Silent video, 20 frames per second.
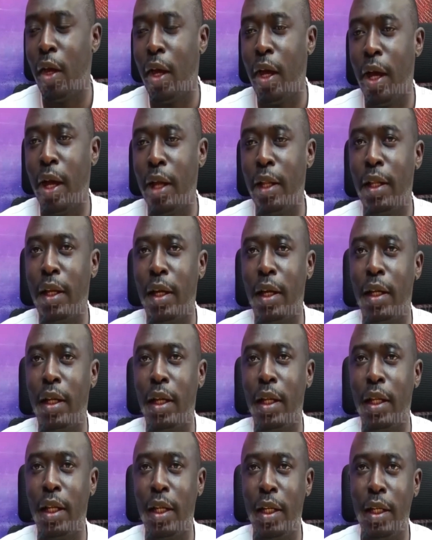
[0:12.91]
under
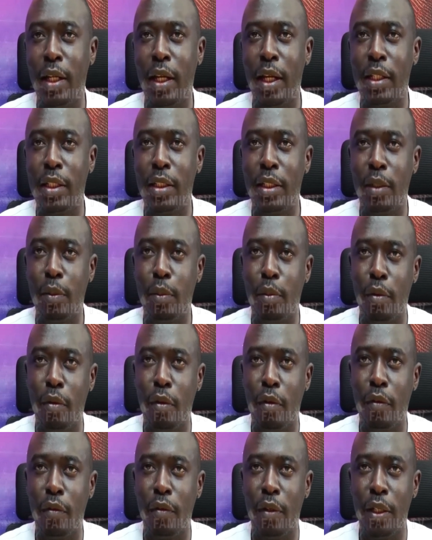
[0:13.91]
the leadership
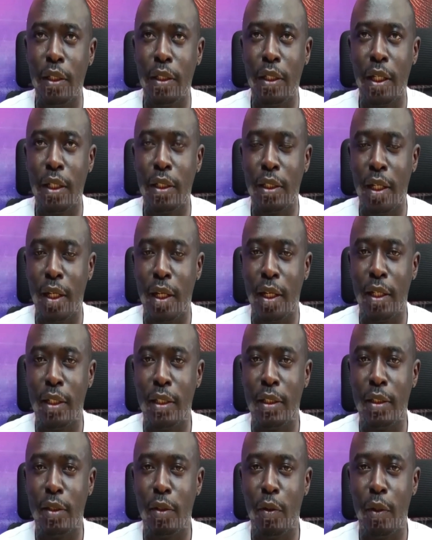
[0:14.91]
of His
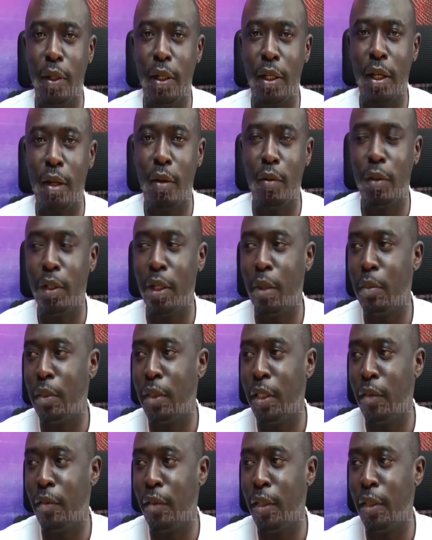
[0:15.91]
Excellency Yoweri Kaguta
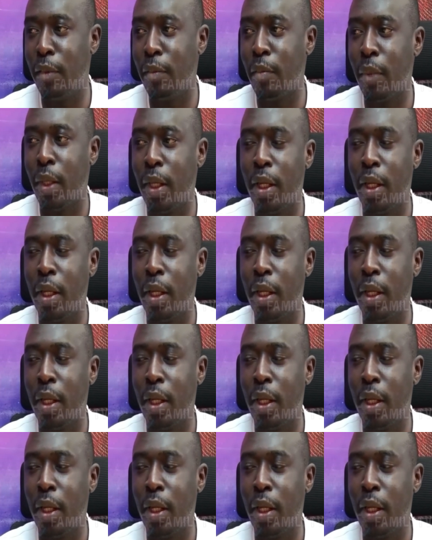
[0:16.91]
Museveni,